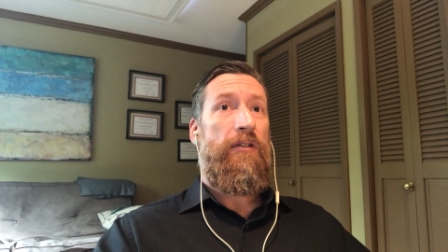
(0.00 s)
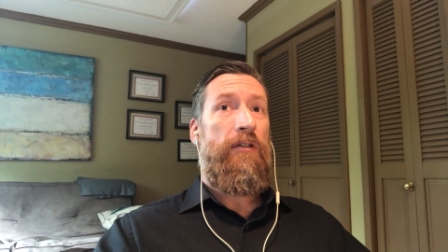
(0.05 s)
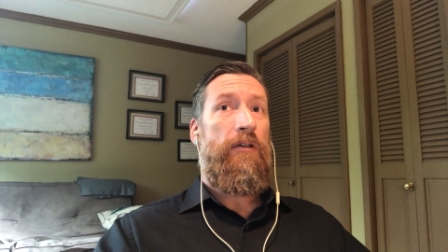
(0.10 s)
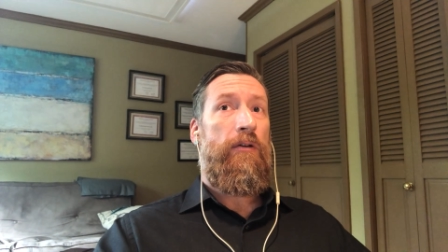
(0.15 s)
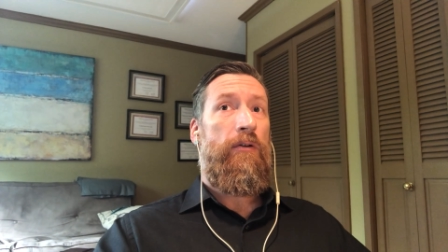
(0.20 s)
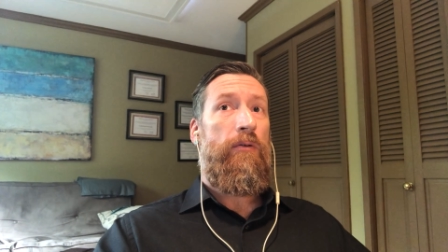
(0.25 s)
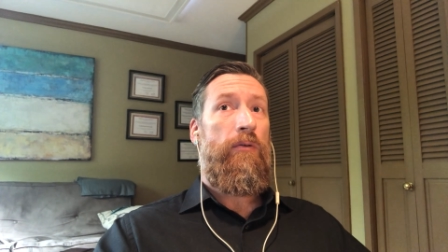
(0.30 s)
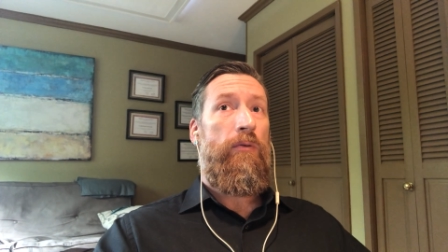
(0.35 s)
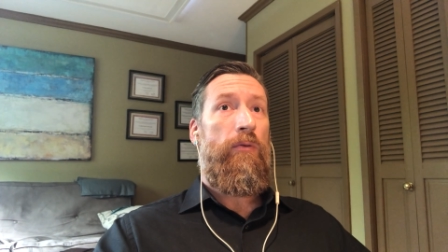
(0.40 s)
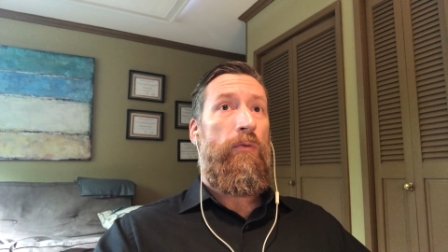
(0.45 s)

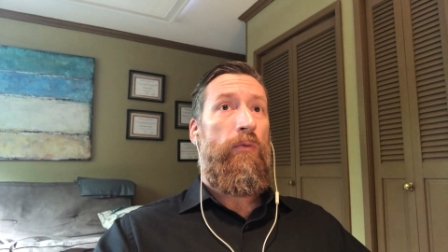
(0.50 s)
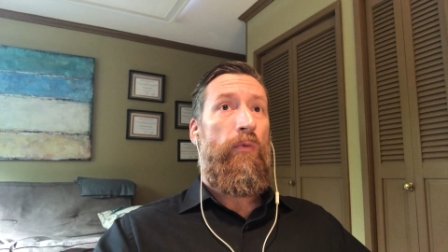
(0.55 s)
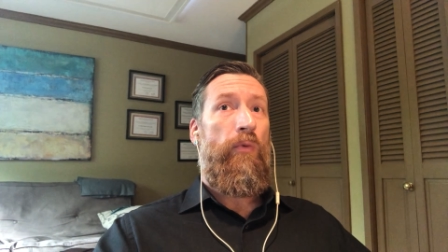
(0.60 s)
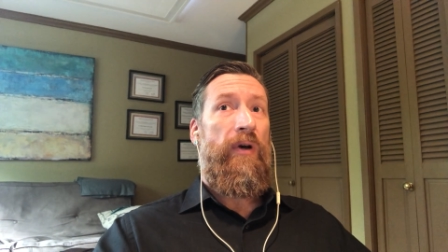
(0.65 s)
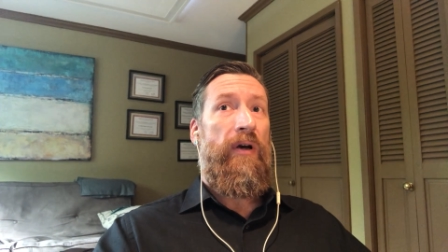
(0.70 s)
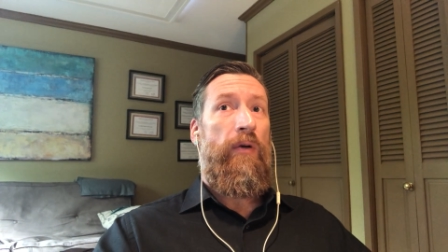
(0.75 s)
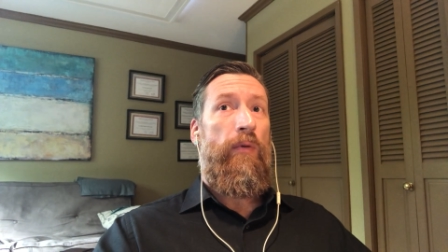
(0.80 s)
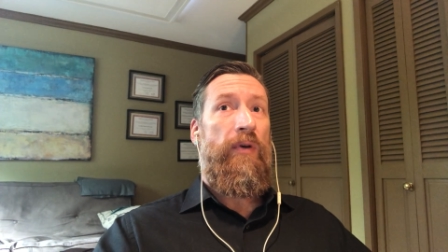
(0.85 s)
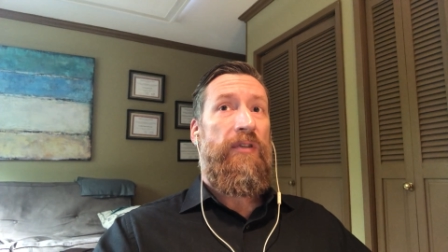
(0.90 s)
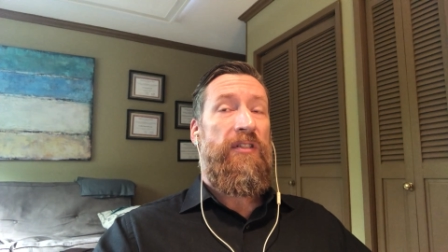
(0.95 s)

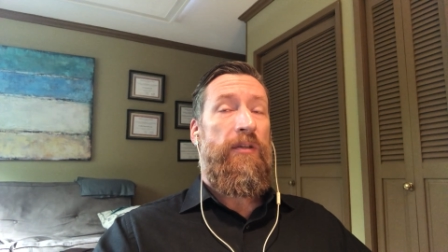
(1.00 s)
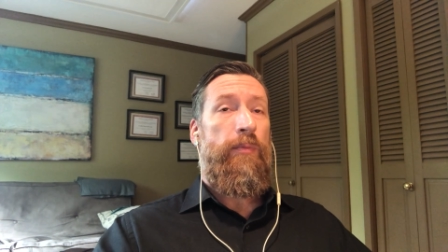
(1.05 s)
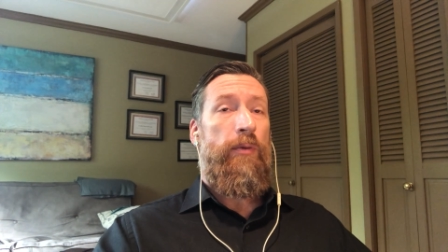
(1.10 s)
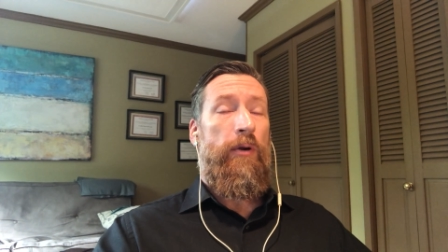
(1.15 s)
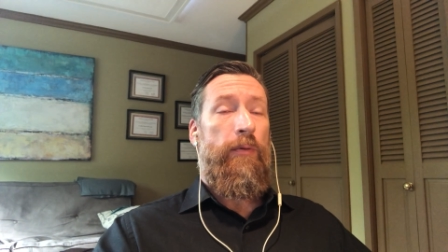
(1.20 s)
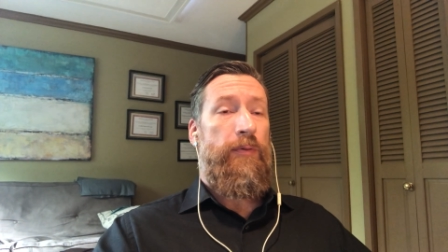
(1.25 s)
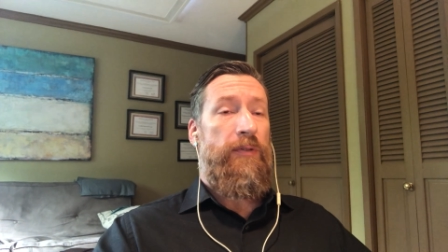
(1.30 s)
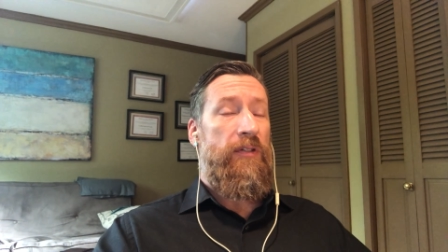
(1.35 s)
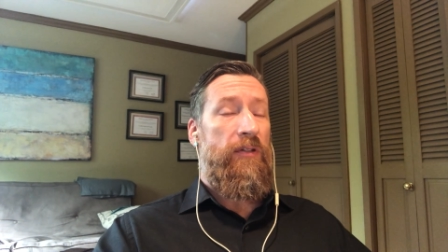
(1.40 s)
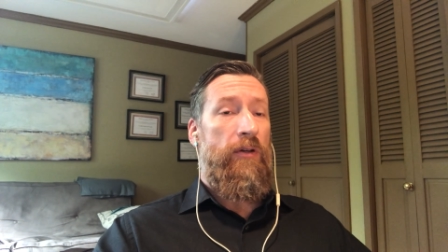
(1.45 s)
what's the
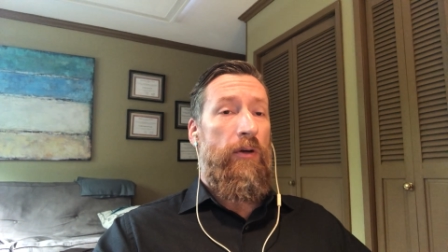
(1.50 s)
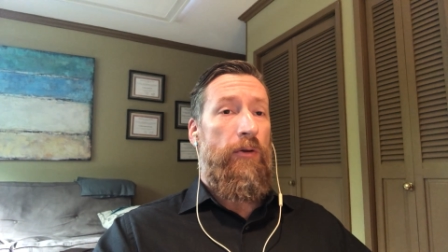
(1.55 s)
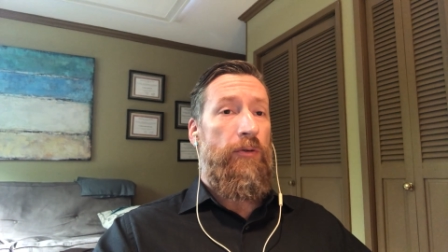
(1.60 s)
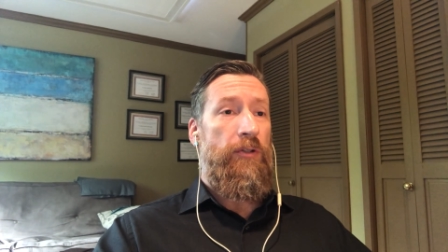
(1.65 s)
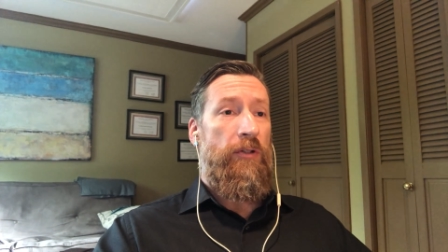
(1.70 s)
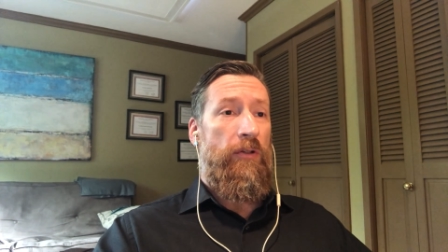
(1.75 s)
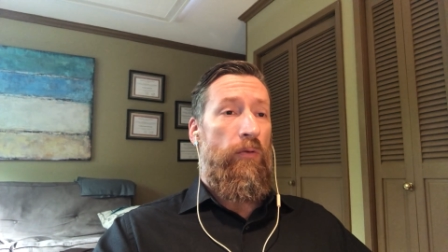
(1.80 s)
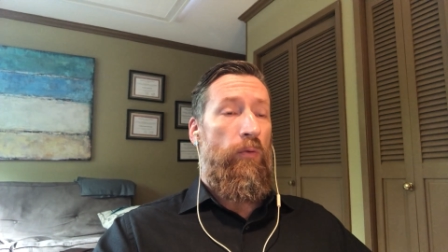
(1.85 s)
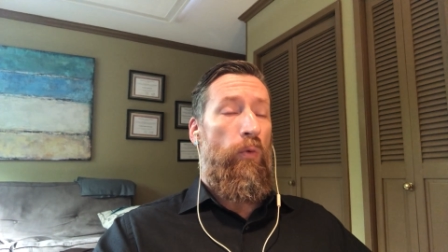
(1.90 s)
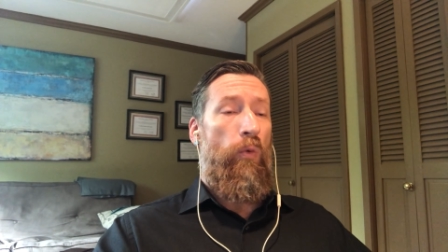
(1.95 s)
purpose in
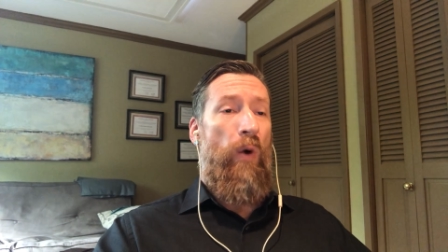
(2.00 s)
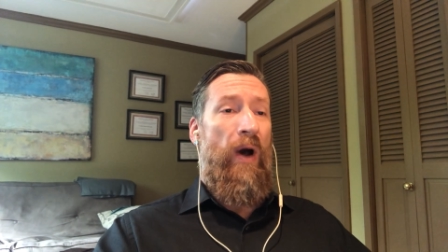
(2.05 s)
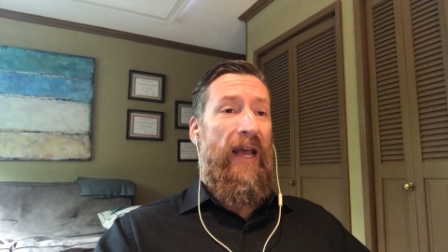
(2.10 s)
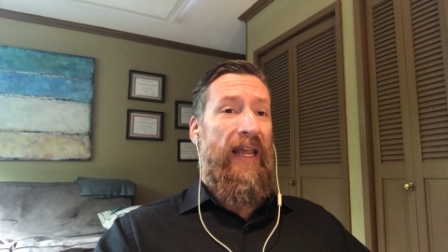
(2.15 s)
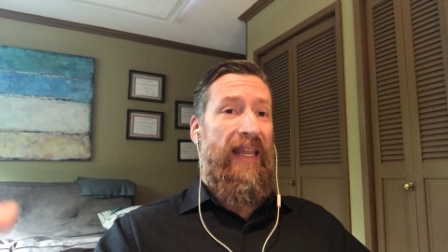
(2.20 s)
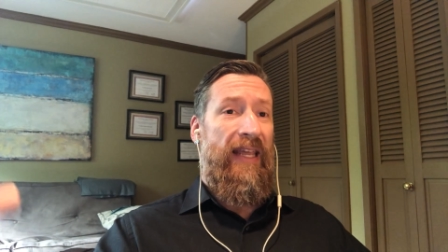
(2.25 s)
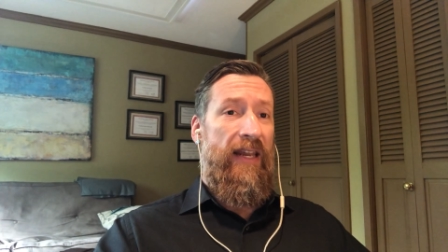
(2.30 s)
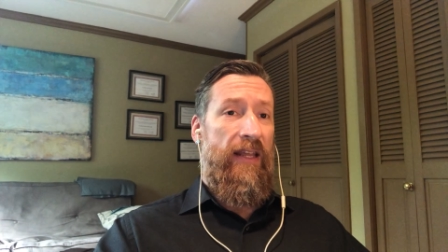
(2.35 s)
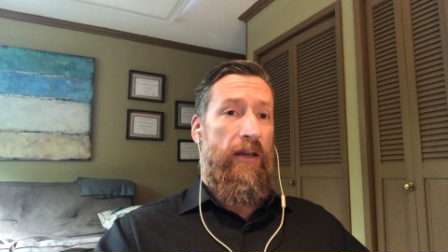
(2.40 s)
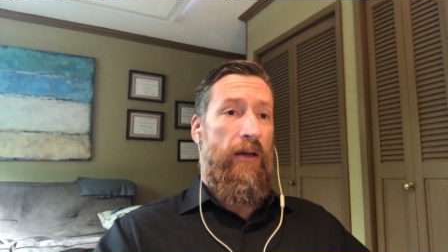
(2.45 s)
coaching? Why
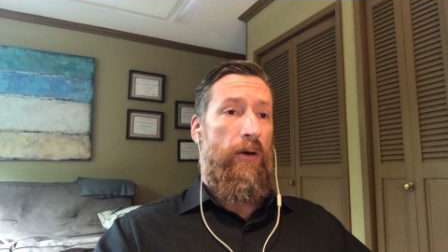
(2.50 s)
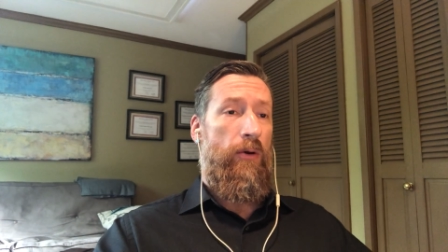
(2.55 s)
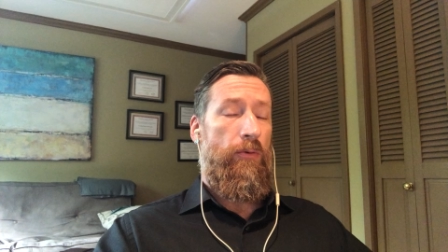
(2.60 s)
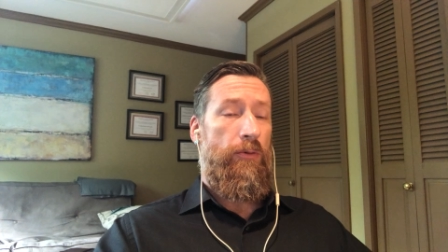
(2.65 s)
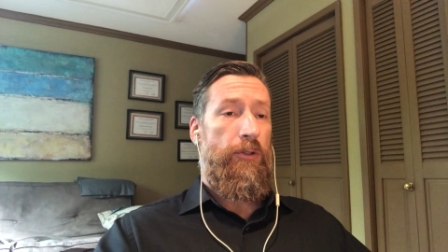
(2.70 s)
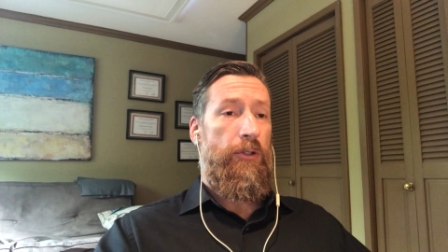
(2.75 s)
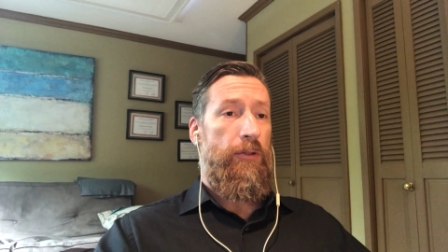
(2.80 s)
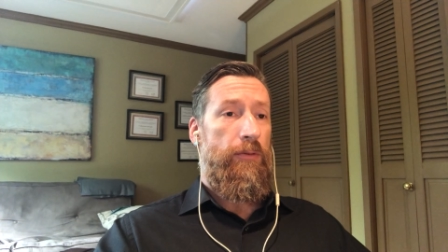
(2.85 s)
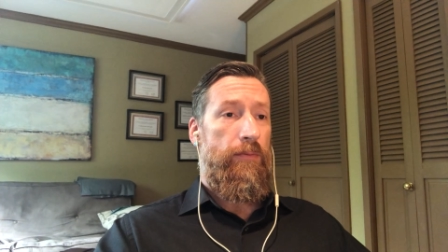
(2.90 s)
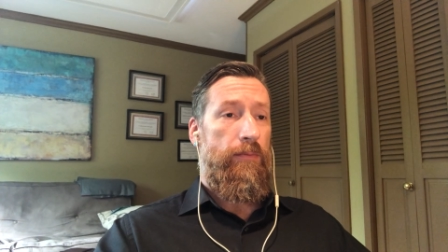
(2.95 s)
get a
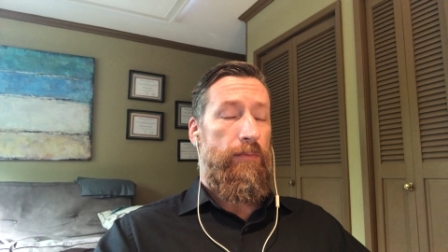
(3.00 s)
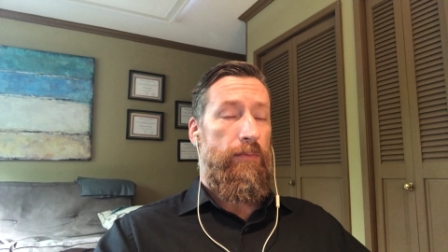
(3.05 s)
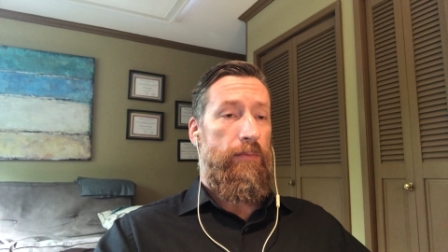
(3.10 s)
coach?